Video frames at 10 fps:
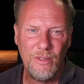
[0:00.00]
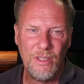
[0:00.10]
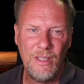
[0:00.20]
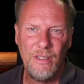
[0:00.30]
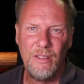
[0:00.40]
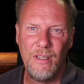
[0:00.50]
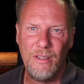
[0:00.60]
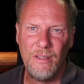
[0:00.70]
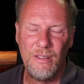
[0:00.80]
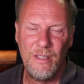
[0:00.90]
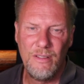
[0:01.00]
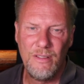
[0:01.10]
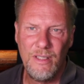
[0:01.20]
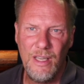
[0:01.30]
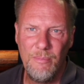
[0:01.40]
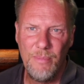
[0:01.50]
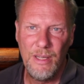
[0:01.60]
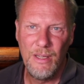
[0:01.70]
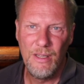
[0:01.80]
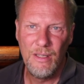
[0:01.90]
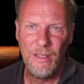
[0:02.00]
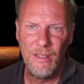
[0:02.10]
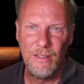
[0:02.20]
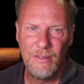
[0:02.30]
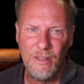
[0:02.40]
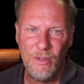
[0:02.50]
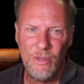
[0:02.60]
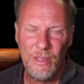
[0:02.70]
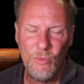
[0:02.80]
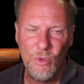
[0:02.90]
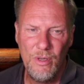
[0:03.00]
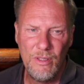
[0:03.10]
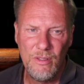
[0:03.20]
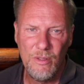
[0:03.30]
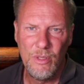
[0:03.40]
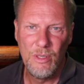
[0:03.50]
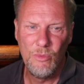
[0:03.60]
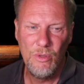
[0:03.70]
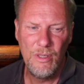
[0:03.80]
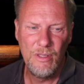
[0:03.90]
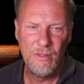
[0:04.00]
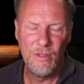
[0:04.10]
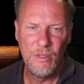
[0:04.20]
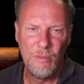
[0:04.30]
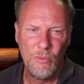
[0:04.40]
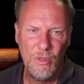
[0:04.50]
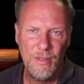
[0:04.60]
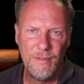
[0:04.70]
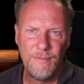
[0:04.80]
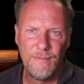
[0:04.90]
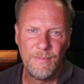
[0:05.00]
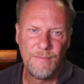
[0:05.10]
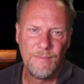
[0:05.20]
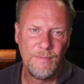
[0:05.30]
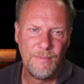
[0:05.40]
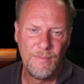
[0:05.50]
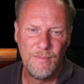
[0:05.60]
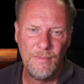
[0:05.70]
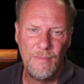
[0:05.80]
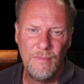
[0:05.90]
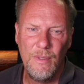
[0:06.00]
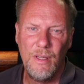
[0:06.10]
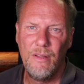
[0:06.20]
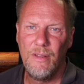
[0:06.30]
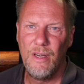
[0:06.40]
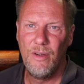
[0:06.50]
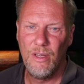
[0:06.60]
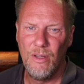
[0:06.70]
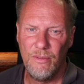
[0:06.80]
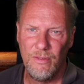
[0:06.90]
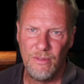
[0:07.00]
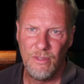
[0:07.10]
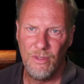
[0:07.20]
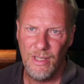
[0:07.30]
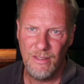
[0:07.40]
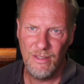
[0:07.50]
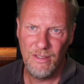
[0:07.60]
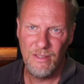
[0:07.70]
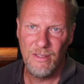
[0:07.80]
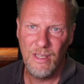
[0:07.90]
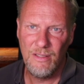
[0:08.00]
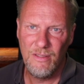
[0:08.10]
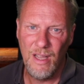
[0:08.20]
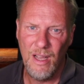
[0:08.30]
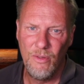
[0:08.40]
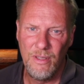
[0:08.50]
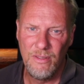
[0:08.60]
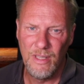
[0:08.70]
Okay, and it's loading more, it's loading more, it's loading more. And there we go. So that's how this